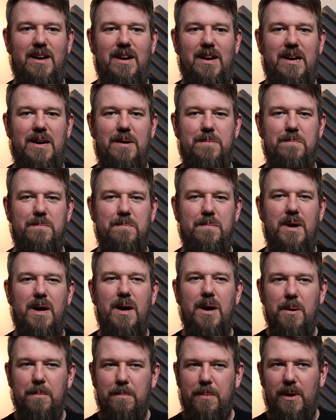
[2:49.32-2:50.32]

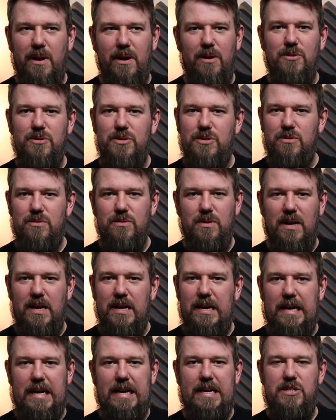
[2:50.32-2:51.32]
But
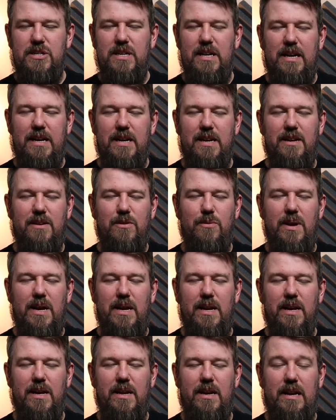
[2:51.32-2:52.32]
I actually like
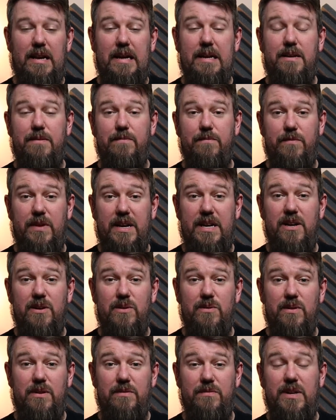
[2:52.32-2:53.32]
creating, and I like
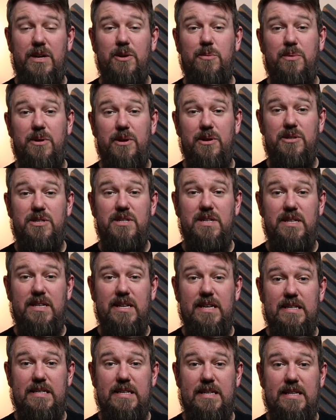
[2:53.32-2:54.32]
video and video production and
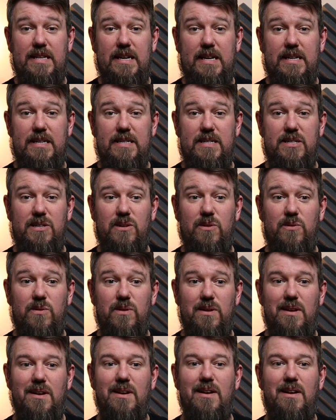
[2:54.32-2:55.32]
things like that. So